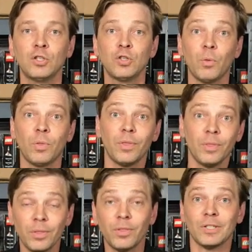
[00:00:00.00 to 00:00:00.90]
So
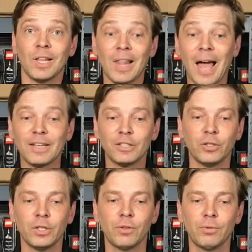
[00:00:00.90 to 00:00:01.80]
there's a lot
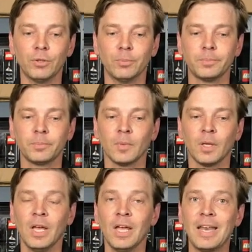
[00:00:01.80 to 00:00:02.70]
churning through.
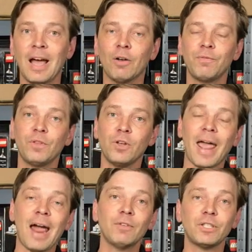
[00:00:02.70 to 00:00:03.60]
Now, if your
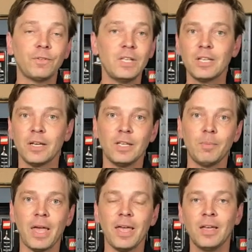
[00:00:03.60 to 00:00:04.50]
average fees on
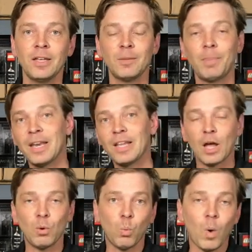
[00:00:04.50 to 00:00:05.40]
eBay, depending
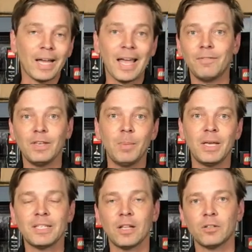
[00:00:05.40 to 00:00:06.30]
on what kind of
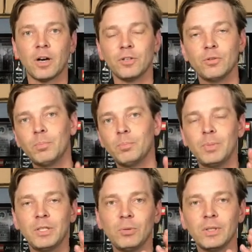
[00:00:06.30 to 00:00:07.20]
eBay seller are you,
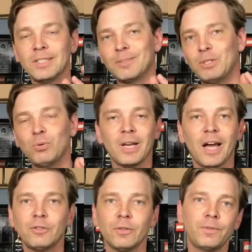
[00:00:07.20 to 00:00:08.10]
is between
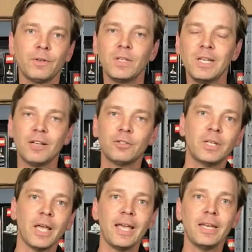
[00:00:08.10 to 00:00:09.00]
$150 and
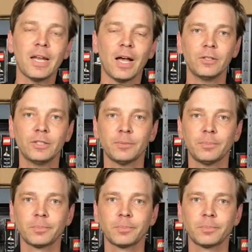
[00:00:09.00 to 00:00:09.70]
$180.